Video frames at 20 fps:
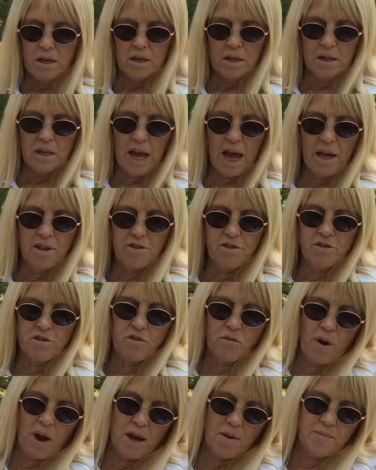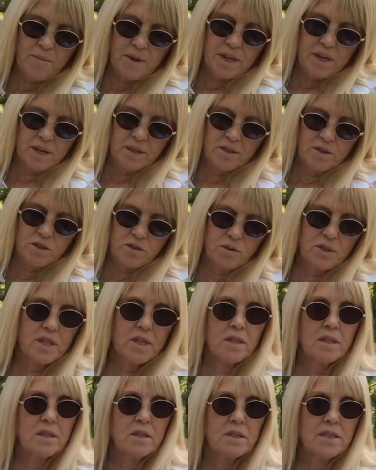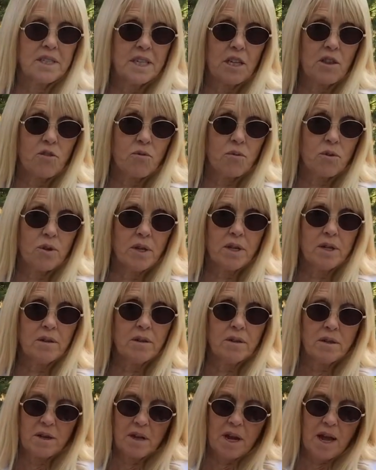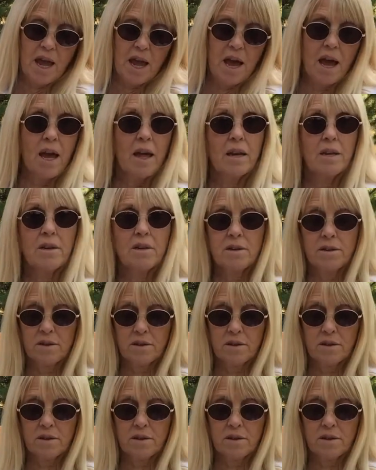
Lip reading: Glass is great because you can see through it, and